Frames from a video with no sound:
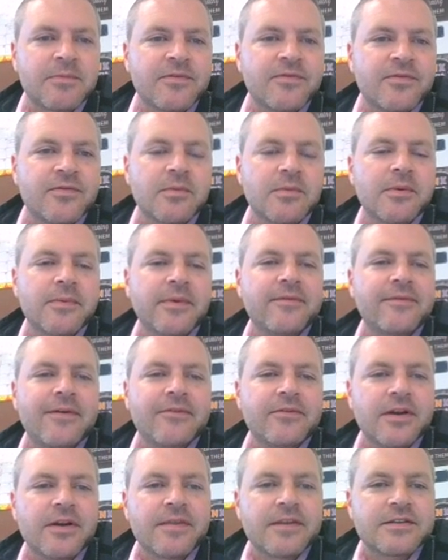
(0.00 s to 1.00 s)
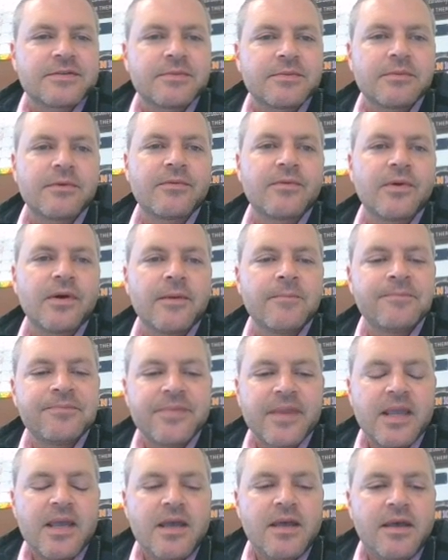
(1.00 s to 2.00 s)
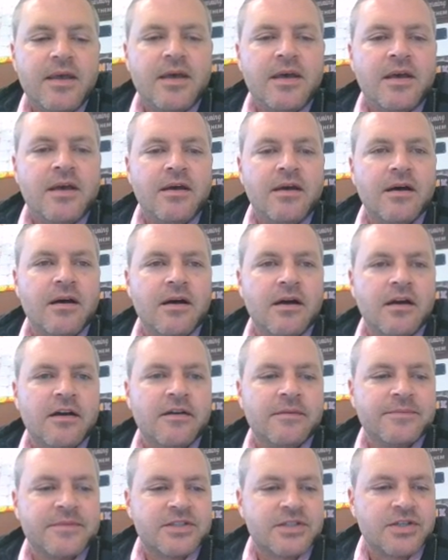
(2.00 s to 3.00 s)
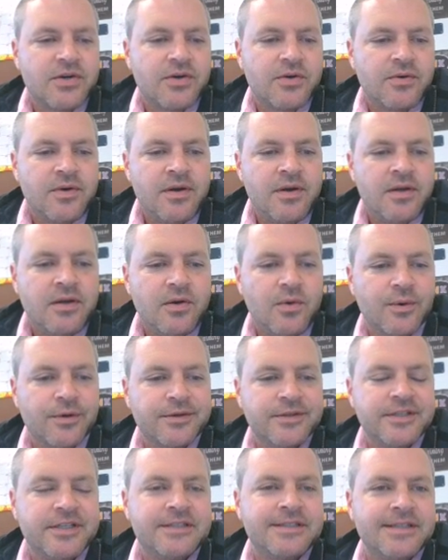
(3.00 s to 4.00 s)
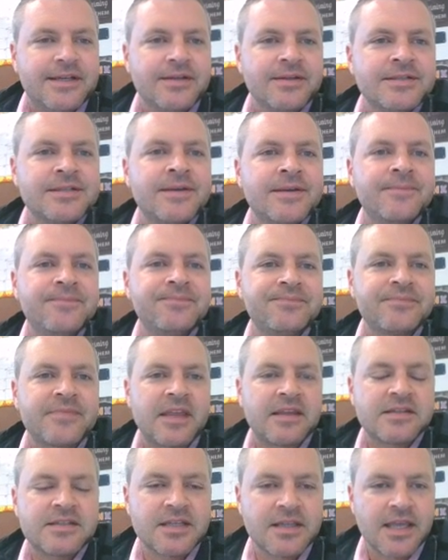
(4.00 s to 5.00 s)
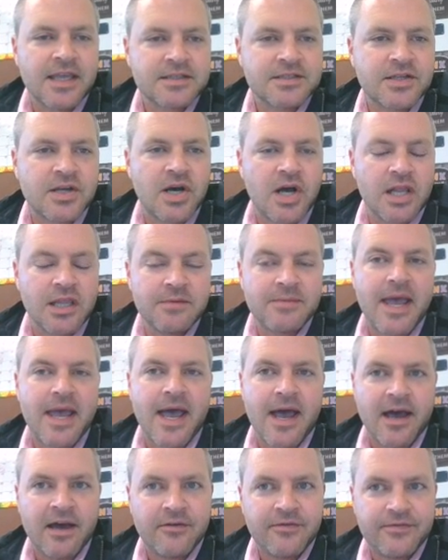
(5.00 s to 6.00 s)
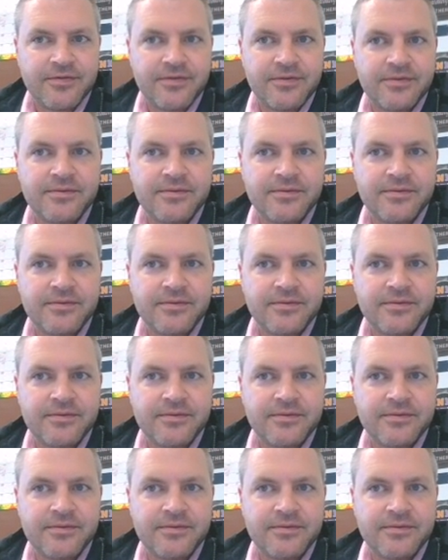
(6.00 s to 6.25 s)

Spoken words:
before, but we've never done this one before. So order details, select column F,